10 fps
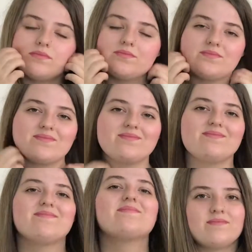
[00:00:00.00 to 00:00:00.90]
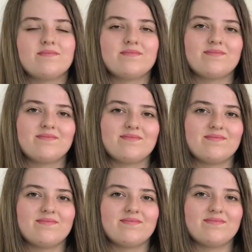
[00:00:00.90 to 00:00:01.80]

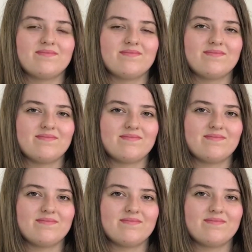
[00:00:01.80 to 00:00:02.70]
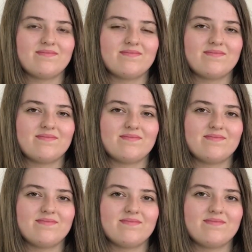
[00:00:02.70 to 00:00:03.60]

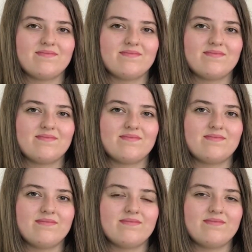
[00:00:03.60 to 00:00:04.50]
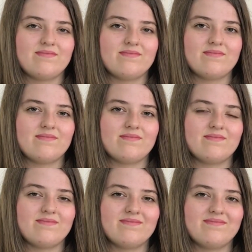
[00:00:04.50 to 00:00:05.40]

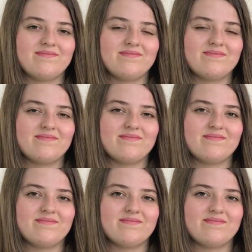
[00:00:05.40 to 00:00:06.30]
The person shown says nothing.